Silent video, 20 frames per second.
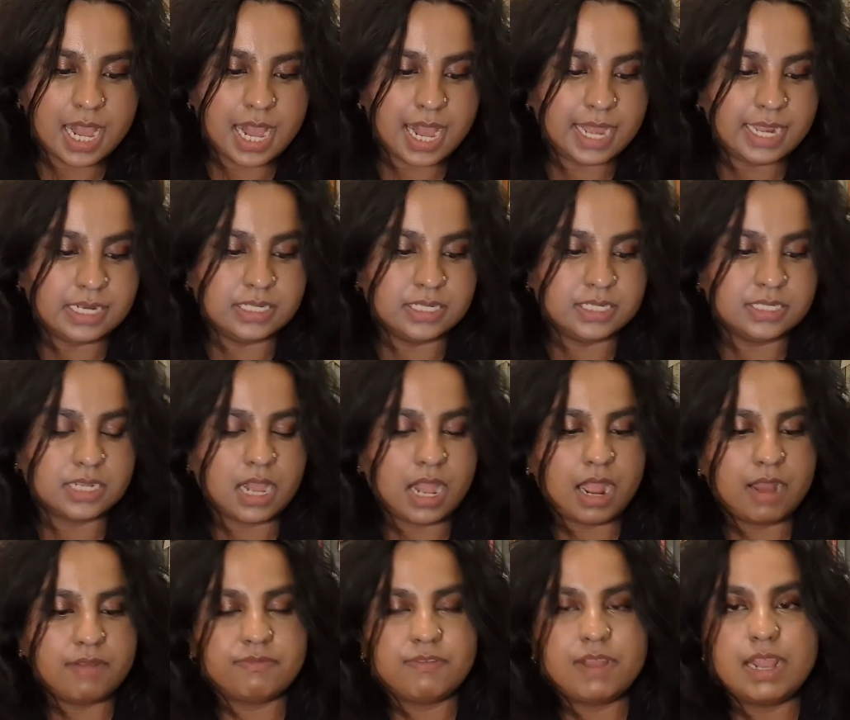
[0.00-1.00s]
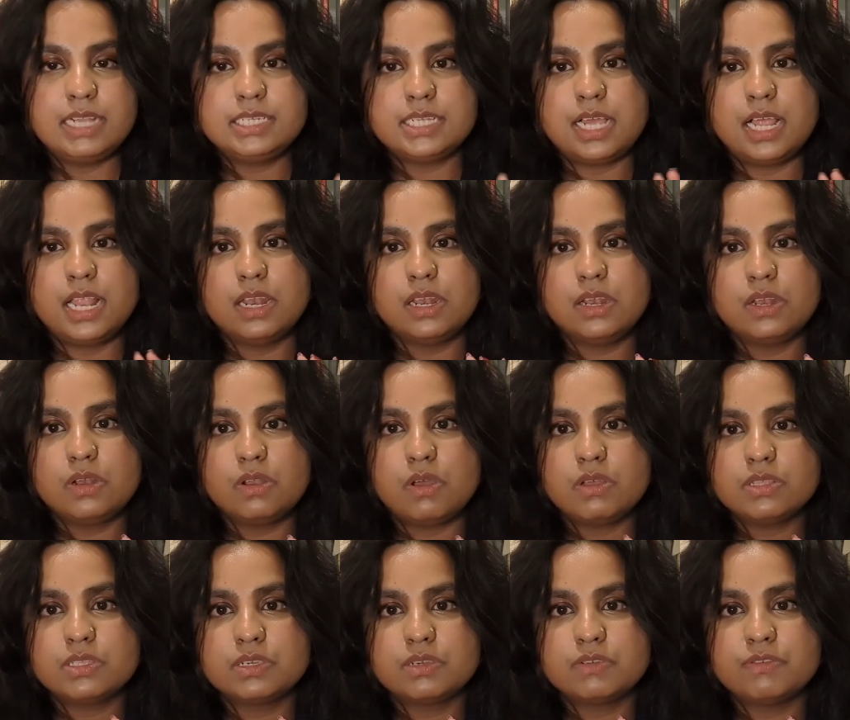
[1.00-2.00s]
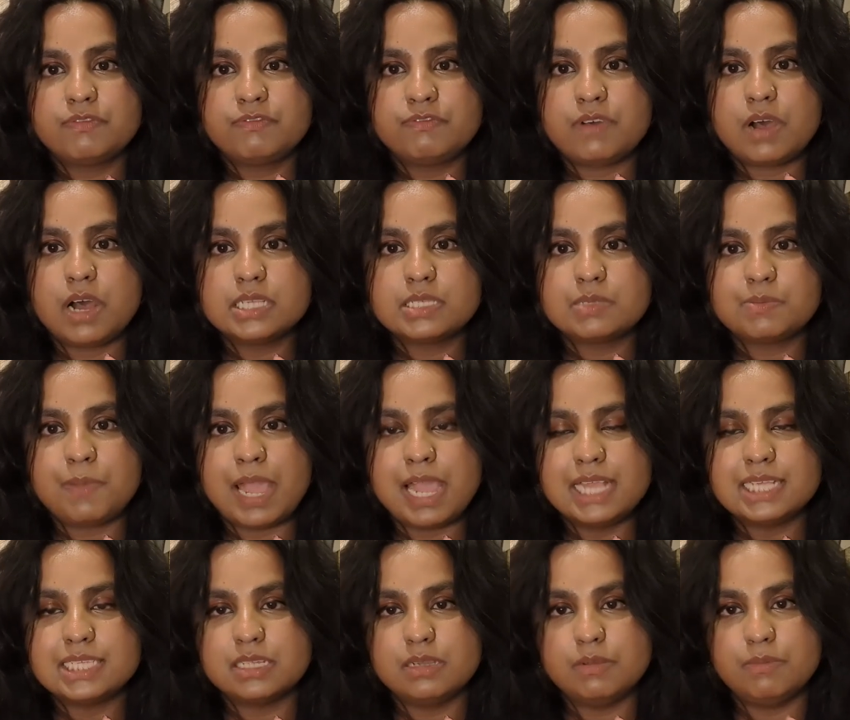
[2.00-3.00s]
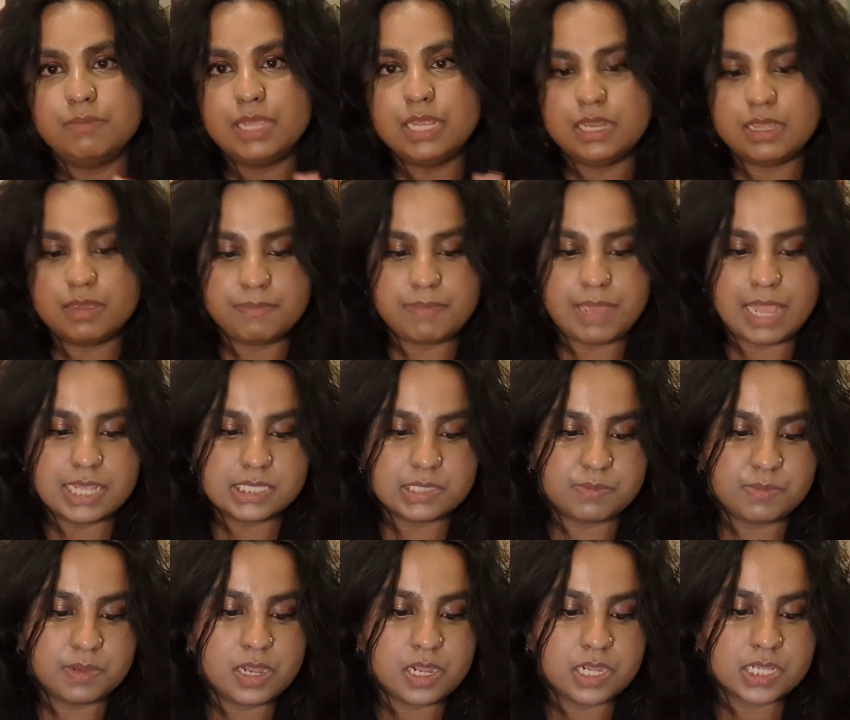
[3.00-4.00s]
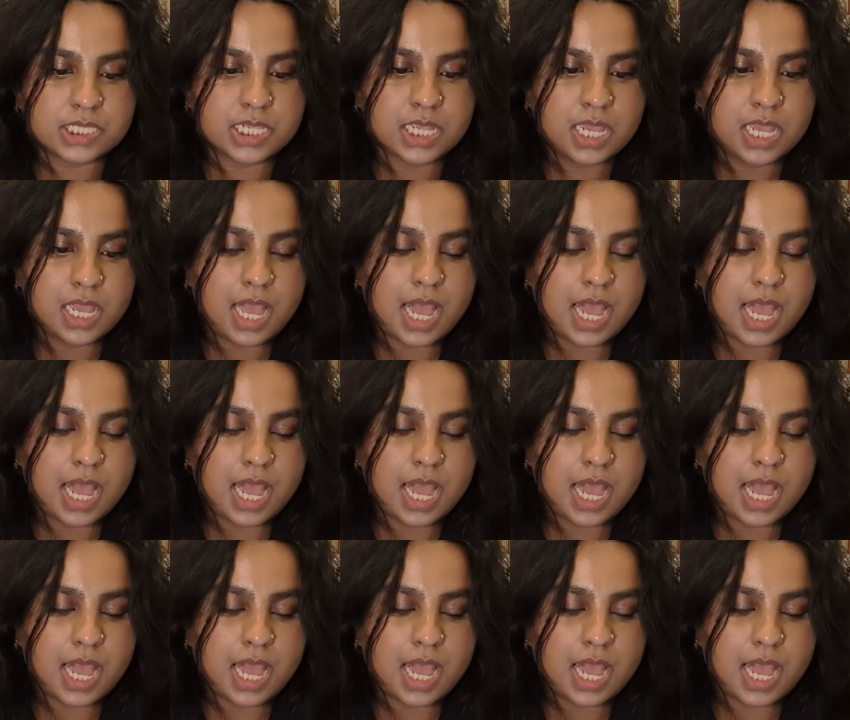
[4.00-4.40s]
and I read a lot of fast-paced and medium-paced books,